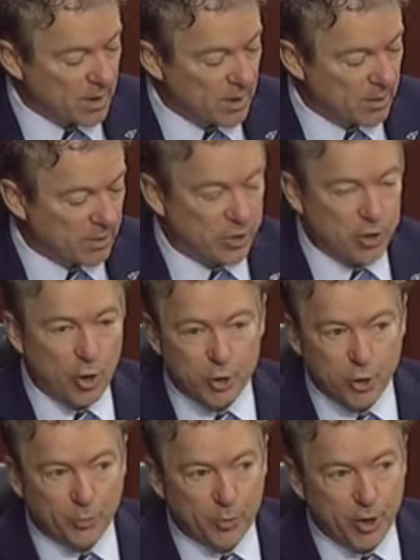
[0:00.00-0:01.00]
the
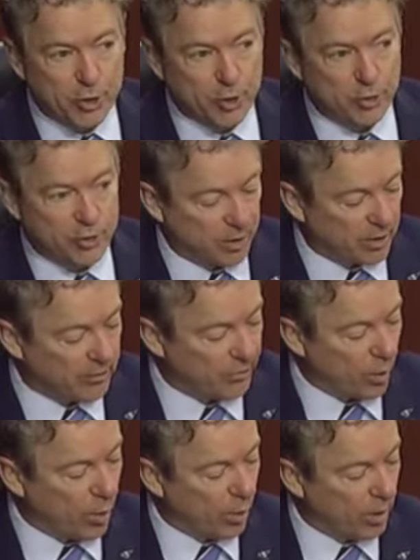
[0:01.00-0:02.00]
social pressure to
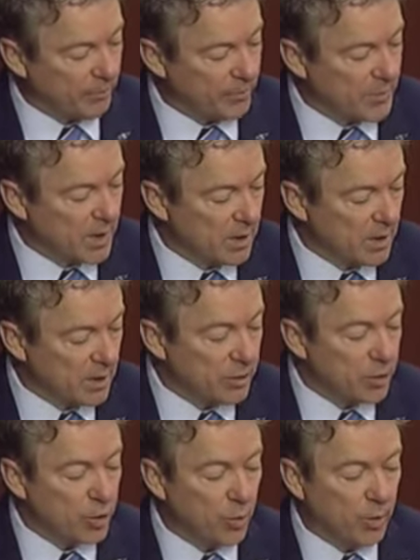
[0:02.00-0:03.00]
conform, to
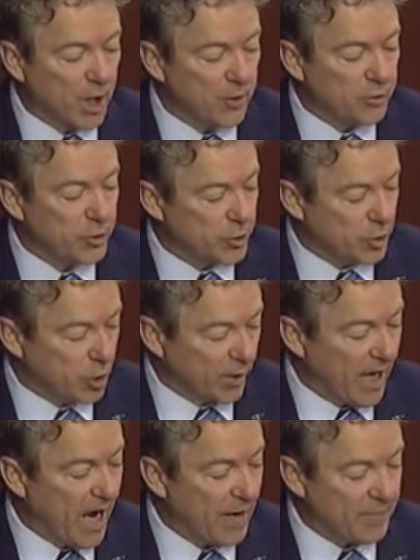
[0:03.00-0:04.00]
do what others do
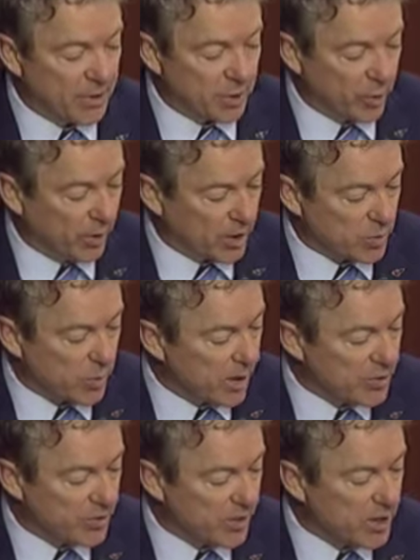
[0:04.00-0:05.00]
and have been doing, as well
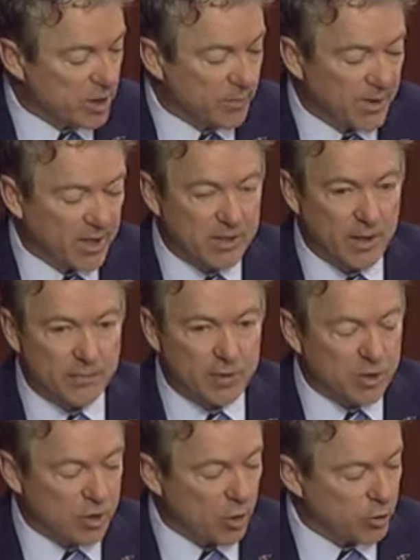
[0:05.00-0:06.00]
as the need to be accepted
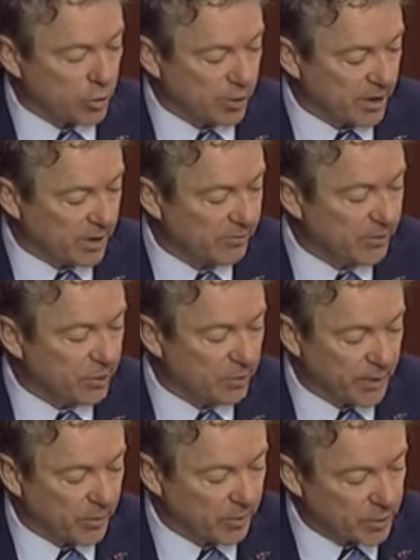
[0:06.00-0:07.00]
socially and the fear of
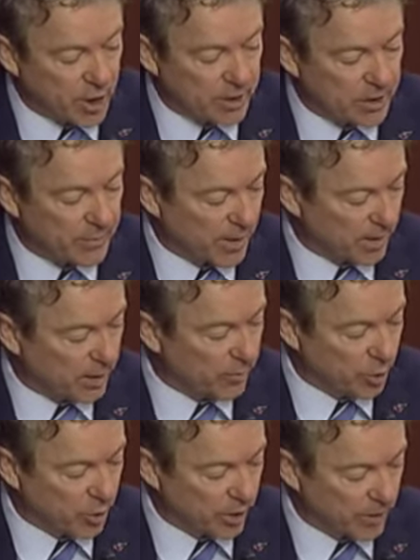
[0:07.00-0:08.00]
being rejected by the
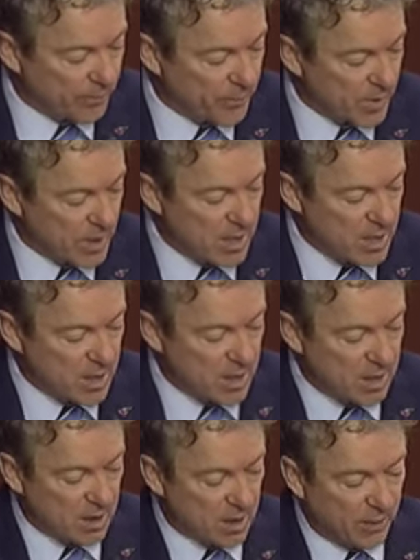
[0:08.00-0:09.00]
community.
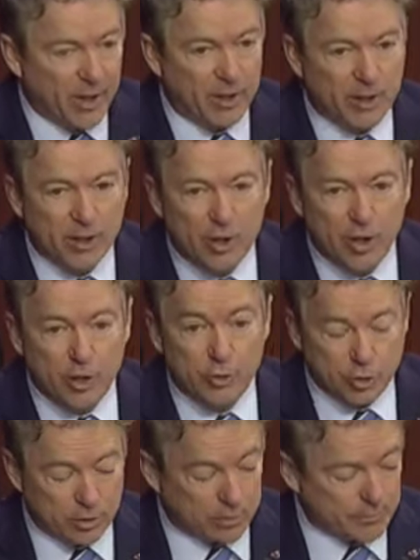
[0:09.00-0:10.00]
American
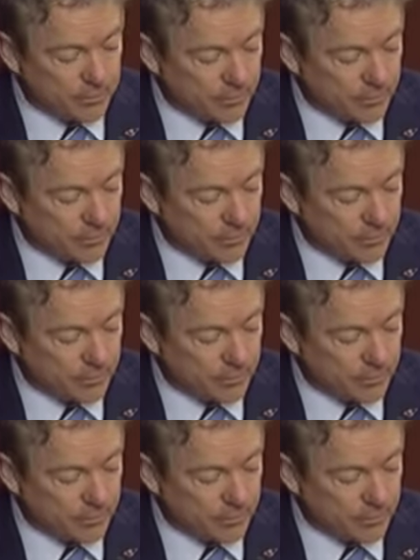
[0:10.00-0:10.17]
culture